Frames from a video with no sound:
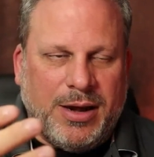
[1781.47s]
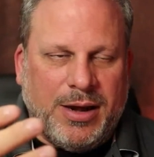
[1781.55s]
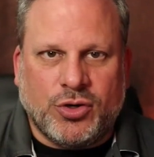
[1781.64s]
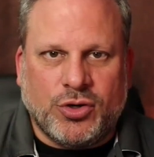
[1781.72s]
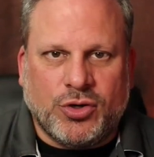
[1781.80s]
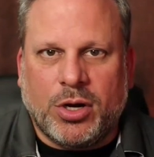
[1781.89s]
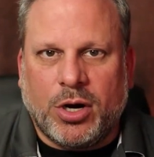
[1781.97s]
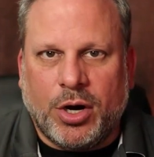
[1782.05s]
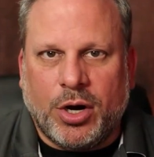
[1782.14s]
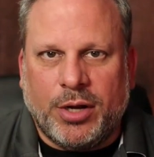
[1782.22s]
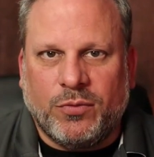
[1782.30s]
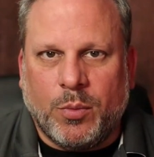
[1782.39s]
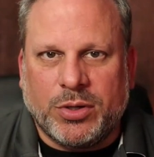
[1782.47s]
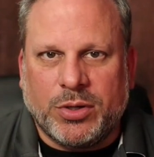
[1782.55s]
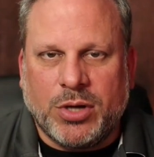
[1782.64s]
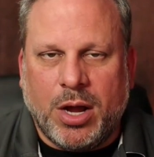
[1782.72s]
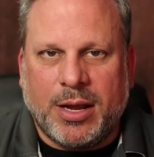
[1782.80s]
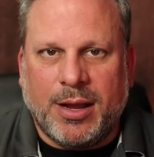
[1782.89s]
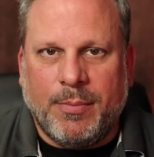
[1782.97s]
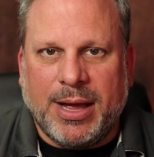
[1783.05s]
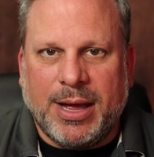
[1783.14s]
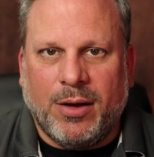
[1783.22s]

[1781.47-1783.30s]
natural occurrence when we're talking